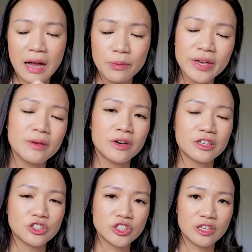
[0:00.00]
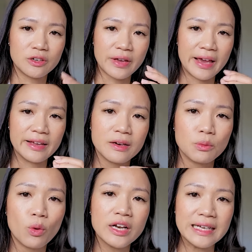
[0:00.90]
I really wanted to share, okay,
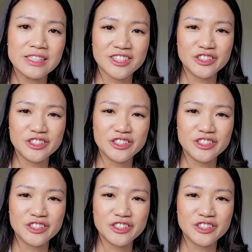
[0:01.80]
what is the